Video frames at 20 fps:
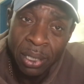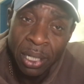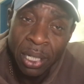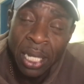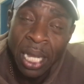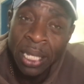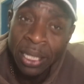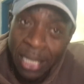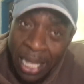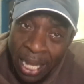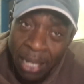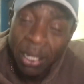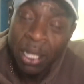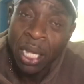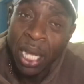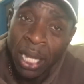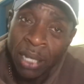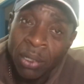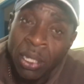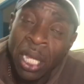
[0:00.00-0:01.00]
And
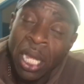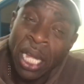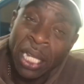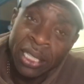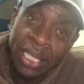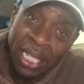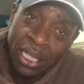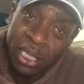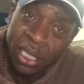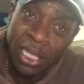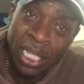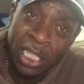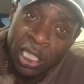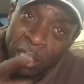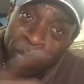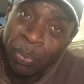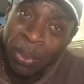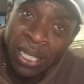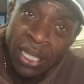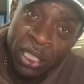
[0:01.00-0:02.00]
yesterday's
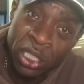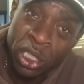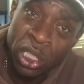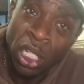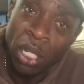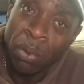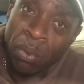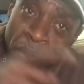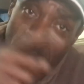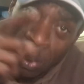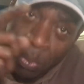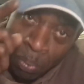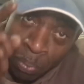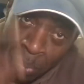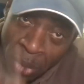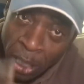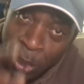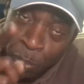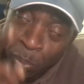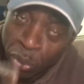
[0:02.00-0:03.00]
speech
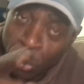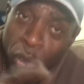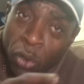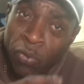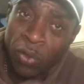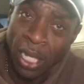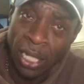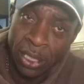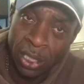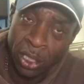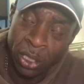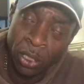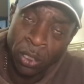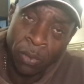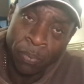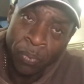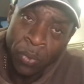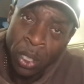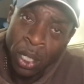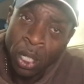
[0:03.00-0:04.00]
must prove that to you,
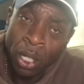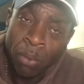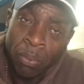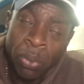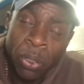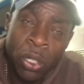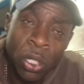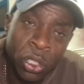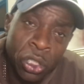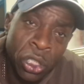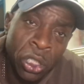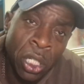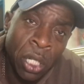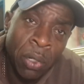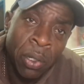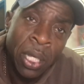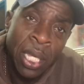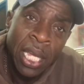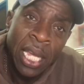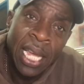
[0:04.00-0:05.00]
because
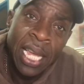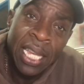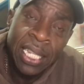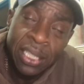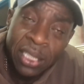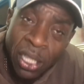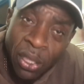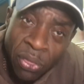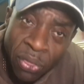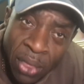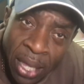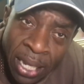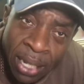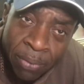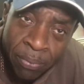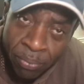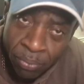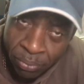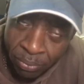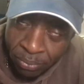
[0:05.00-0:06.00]
here's the thing:
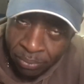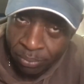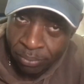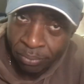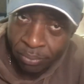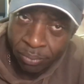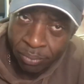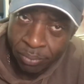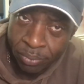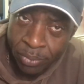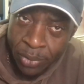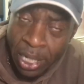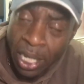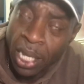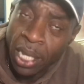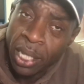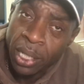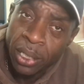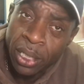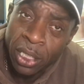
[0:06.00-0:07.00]

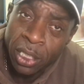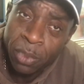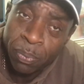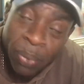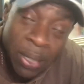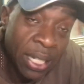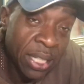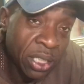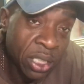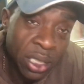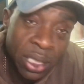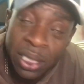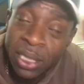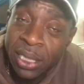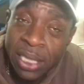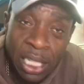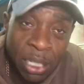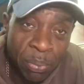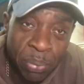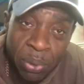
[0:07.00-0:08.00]
the speech at the
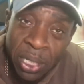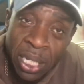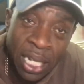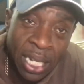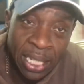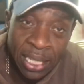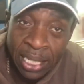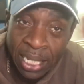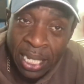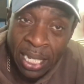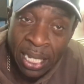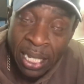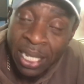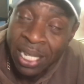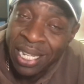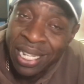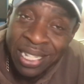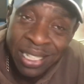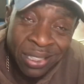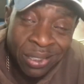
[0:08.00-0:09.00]
CBI, yeah,
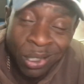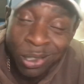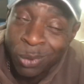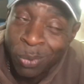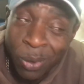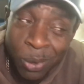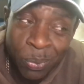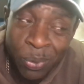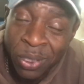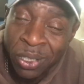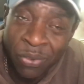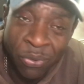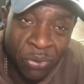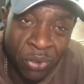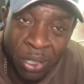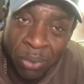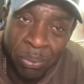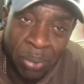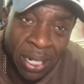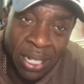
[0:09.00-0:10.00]
is not supposed to be on the
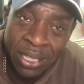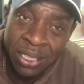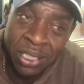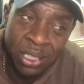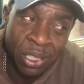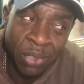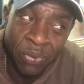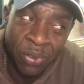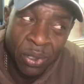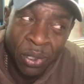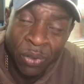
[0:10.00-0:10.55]
front pages of